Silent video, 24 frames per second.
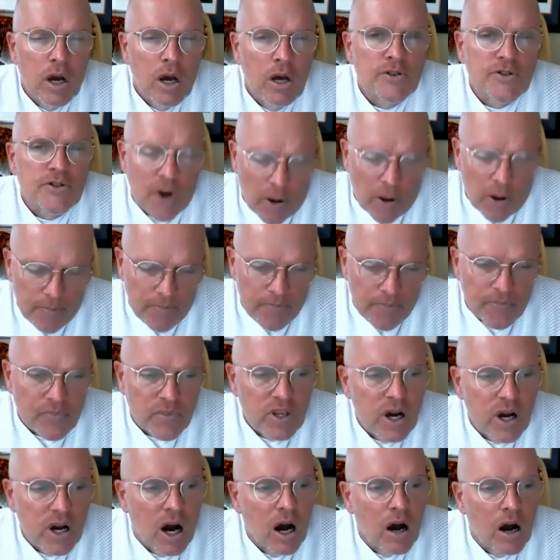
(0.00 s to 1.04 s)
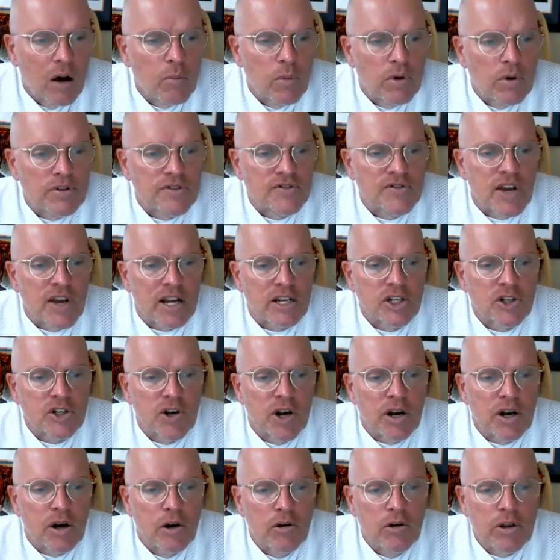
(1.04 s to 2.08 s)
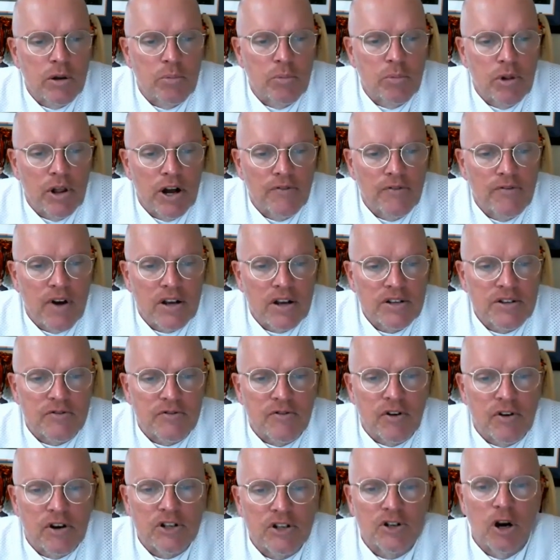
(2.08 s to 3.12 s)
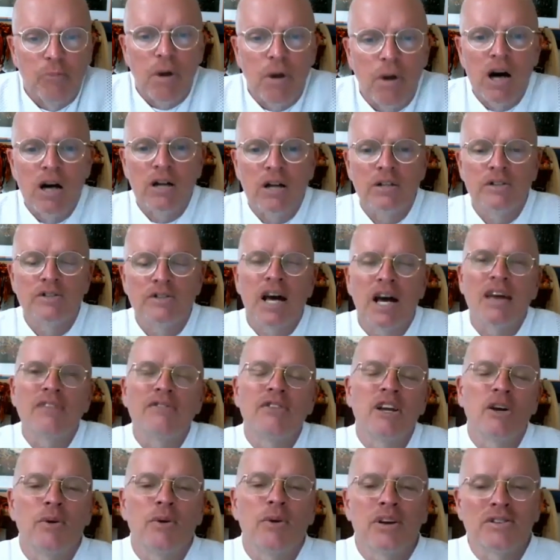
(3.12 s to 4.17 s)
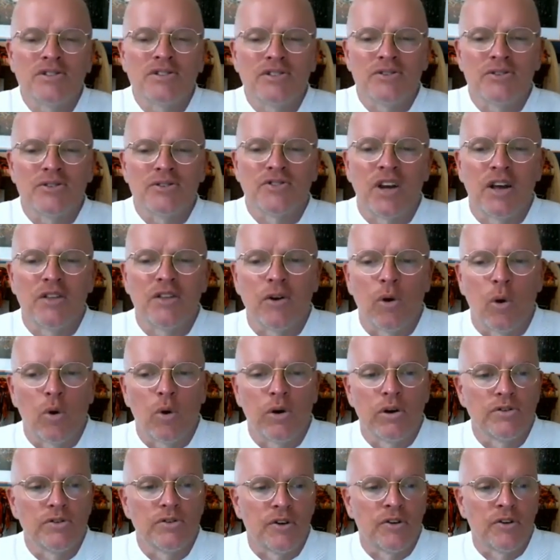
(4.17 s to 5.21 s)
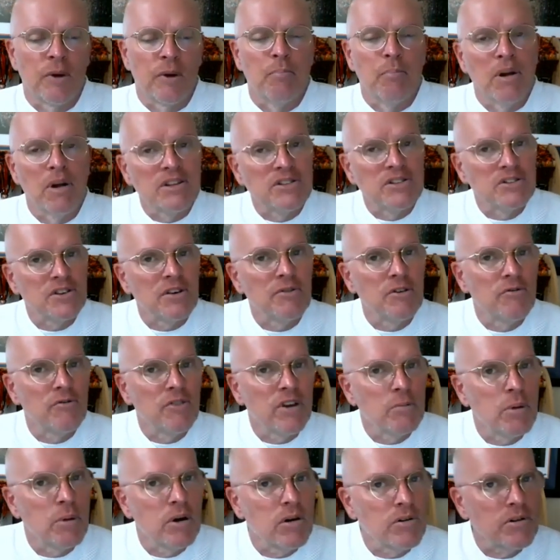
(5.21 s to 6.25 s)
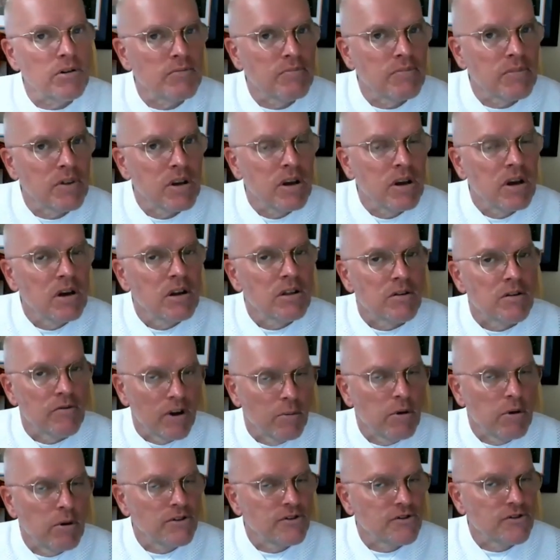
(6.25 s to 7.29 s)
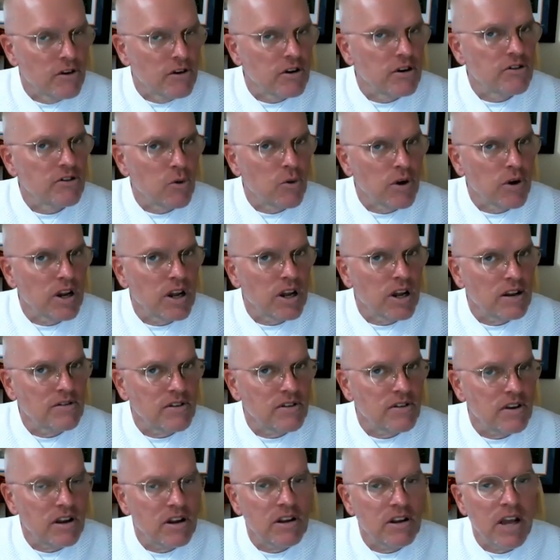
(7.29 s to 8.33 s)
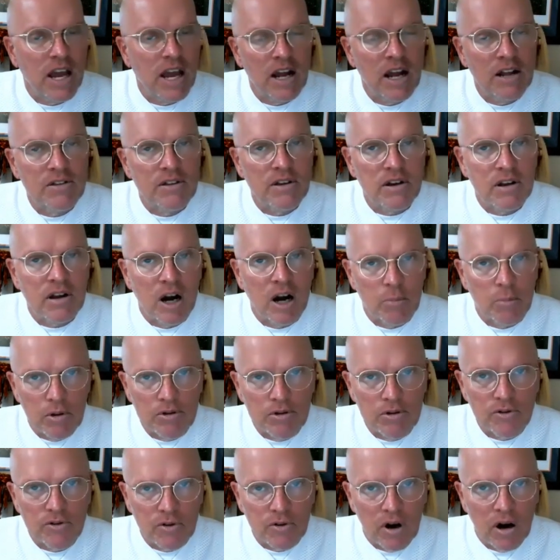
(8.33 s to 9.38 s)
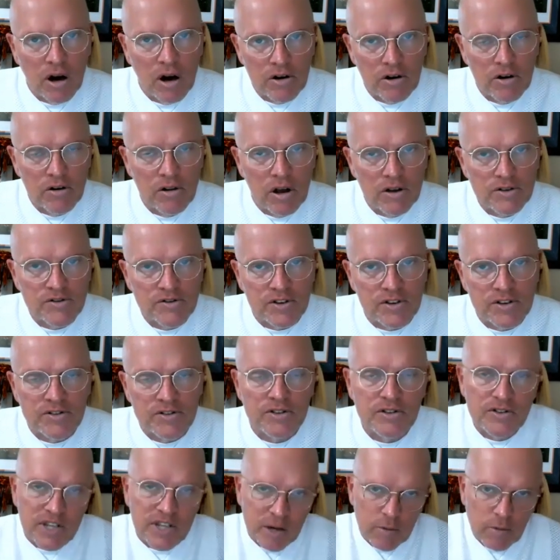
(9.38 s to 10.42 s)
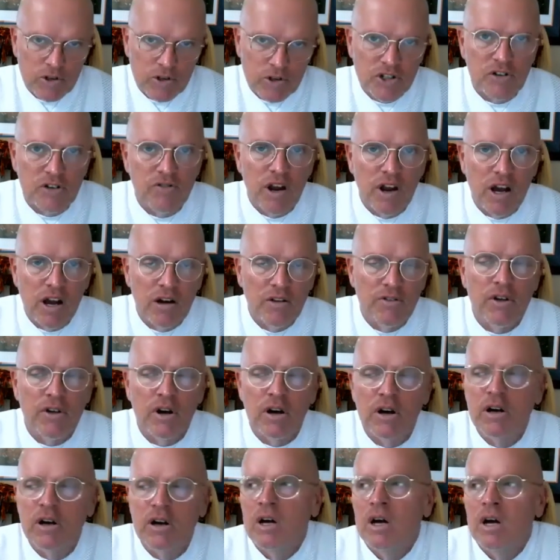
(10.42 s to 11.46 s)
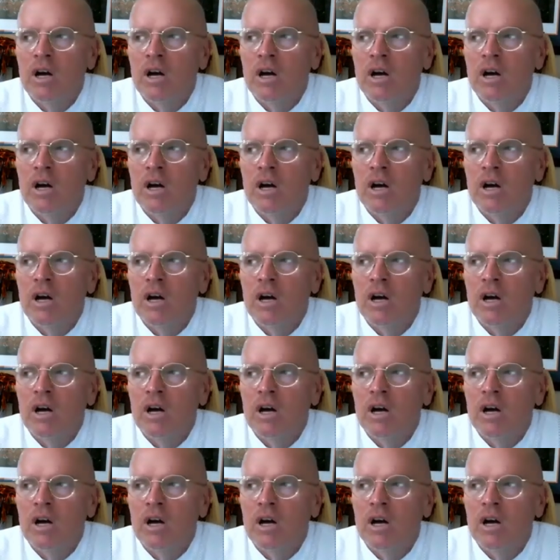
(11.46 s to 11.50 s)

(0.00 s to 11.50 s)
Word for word: So, um, with a second straight early playoff exit fresh in our minds, I think we can still say the Orioles are in the midst of the rebuild. The rebuild started in 2019. You had a couple of a hundred loss seasons sandwiched around the